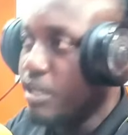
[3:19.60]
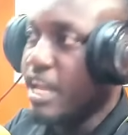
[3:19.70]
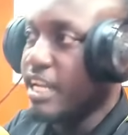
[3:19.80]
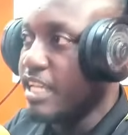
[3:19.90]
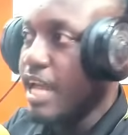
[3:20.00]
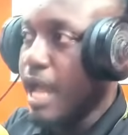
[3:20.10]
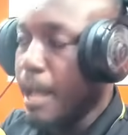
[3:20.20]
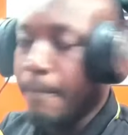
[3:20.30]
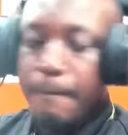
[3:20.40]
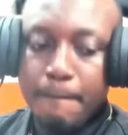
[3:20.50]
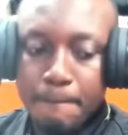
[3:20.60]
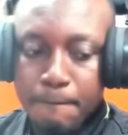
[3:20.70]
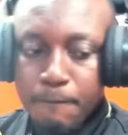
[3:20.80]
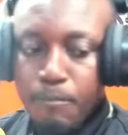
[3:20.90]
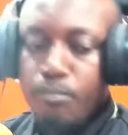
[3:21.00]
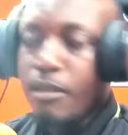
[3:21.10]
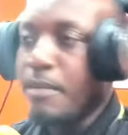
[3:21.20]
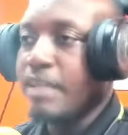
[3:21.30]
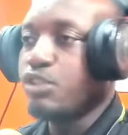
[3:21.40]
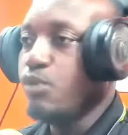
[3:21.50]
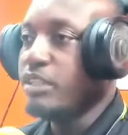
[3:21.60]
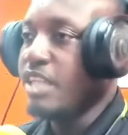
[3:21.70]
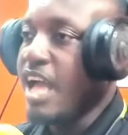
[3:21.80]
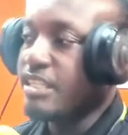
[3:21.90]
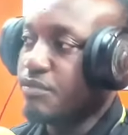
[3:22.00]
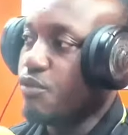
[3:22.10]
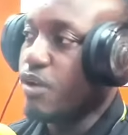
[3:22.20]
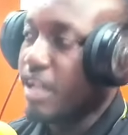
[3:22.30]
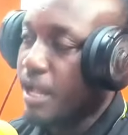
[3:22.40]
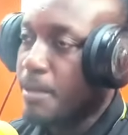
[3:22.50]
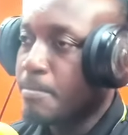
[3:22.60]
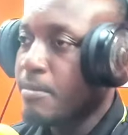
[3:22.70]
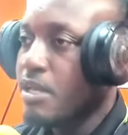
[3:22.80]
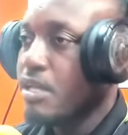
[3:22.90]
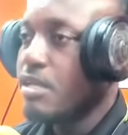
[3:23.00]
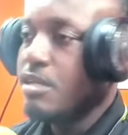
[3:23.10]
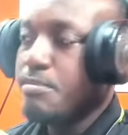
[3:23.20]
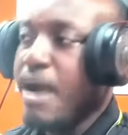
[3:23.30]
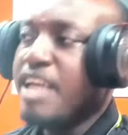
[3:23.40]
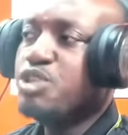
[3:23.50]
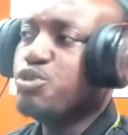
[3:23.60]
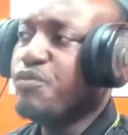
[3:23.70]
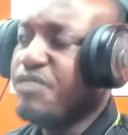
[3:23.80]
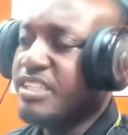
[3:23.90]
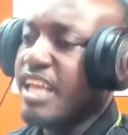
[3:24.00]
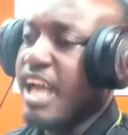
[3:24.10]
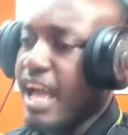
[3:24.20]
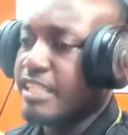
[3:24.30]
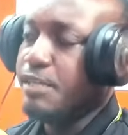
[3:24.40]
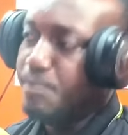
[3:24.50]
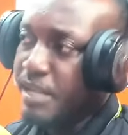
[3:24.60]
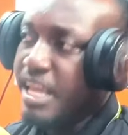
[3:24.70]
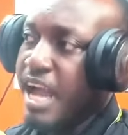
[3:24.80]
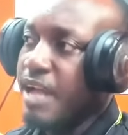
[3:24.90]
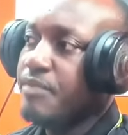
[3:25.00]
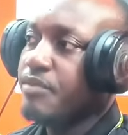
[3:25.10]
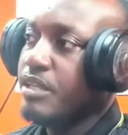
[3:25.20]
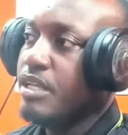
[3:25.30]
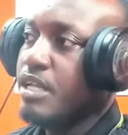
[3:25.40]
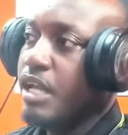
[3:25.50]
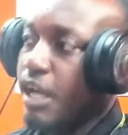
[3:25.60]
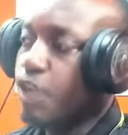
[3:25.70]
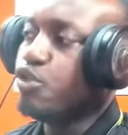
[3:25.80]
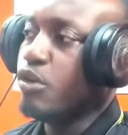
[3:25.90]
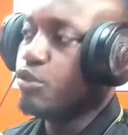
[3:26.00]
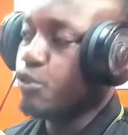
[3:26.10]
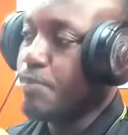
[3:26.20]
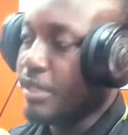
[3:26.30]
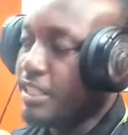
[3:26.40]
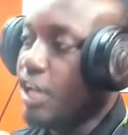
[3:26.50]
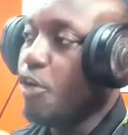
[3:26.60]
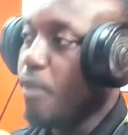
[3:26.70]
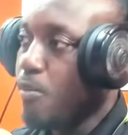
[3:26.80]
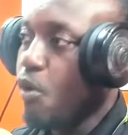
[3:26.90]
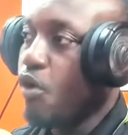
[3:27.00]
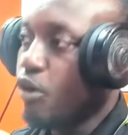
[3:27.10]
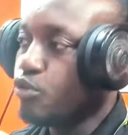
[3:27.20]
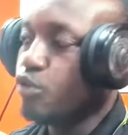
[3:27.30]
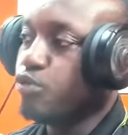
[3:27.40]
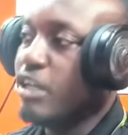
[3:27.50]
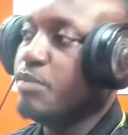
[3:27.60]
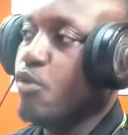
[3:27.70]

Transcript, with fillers: Okay. But still, once he has a phone, car. Okay. But I used to freeze her as a player. Also, personally, Bobo also to one Bobo.